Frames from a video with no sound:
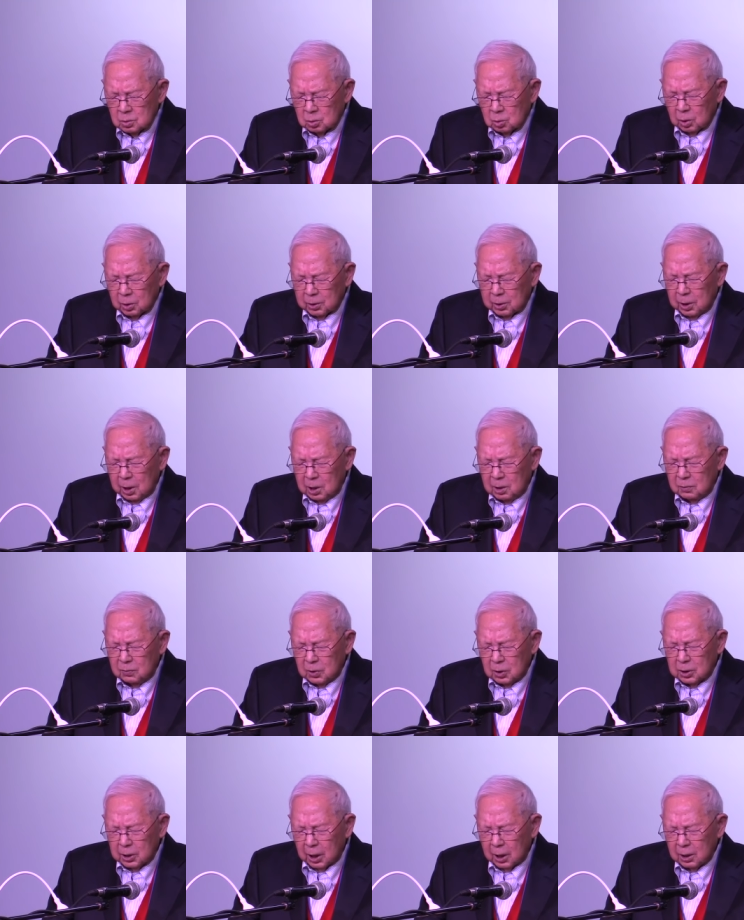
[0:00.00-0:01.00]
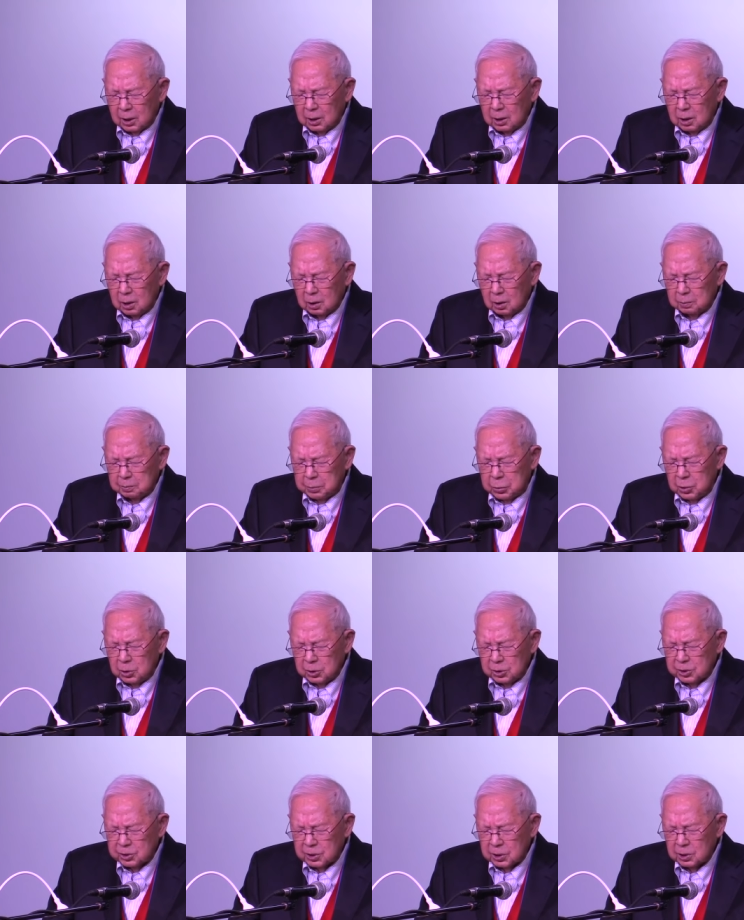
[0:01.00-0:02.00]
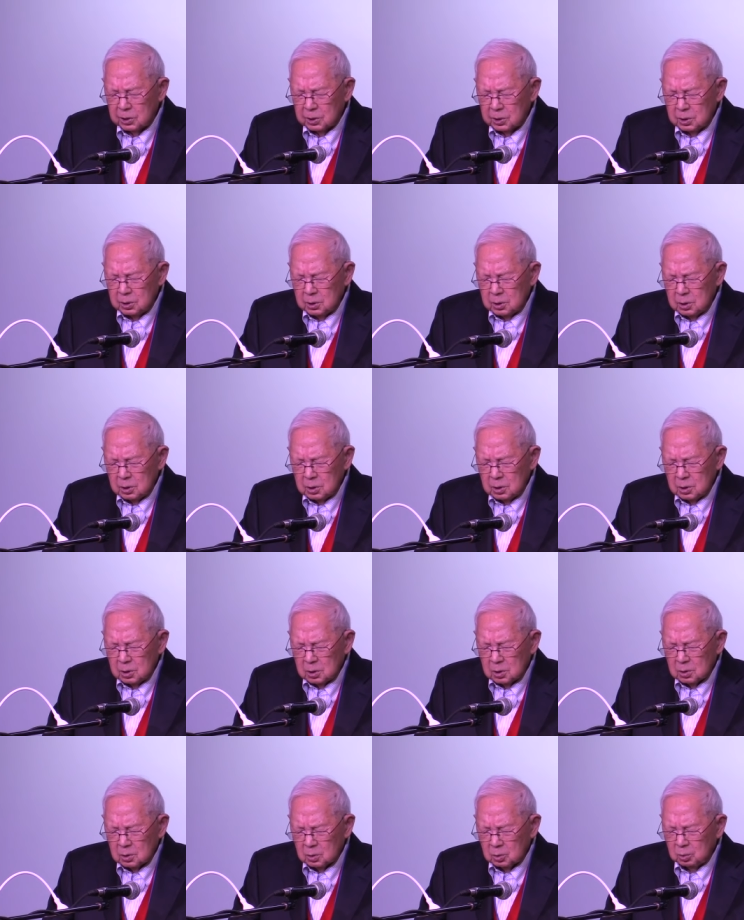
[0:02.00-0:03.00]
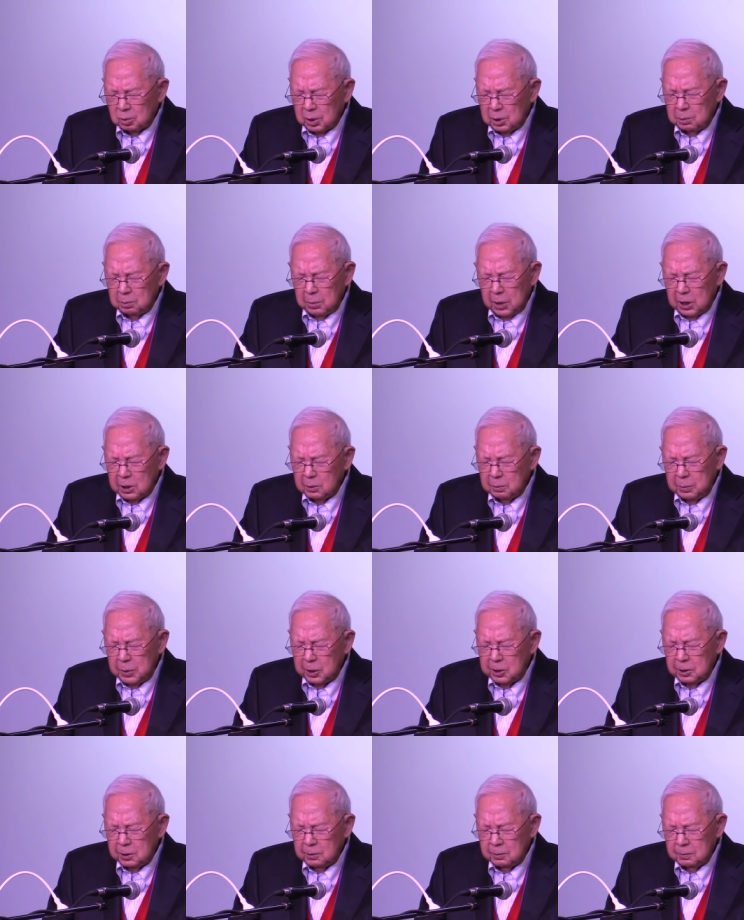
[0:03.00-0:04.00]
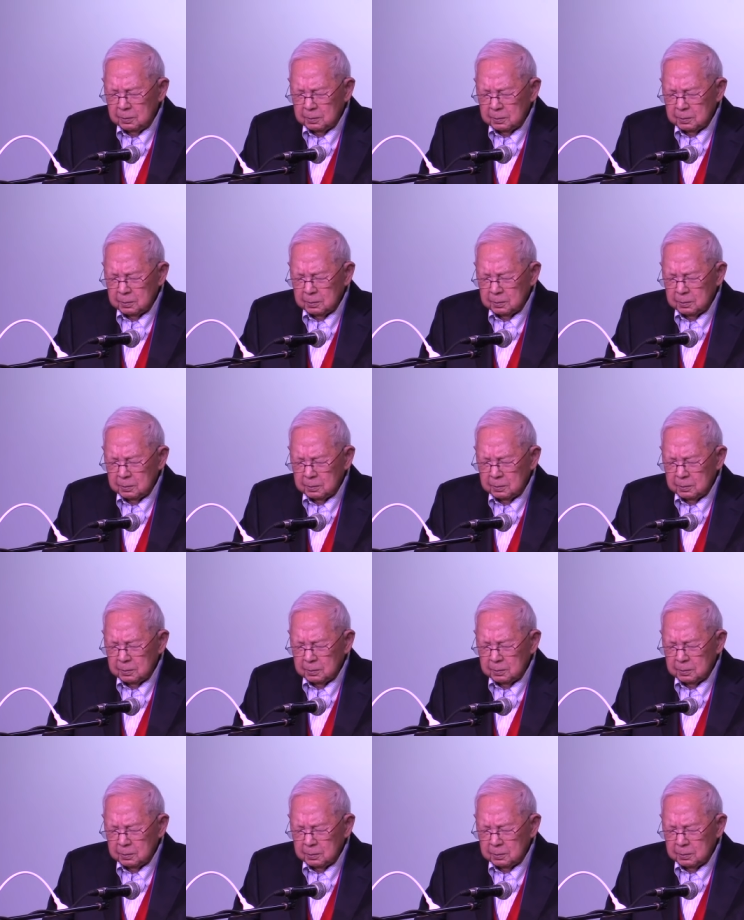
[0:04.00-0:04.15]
whatever kind of person we may be.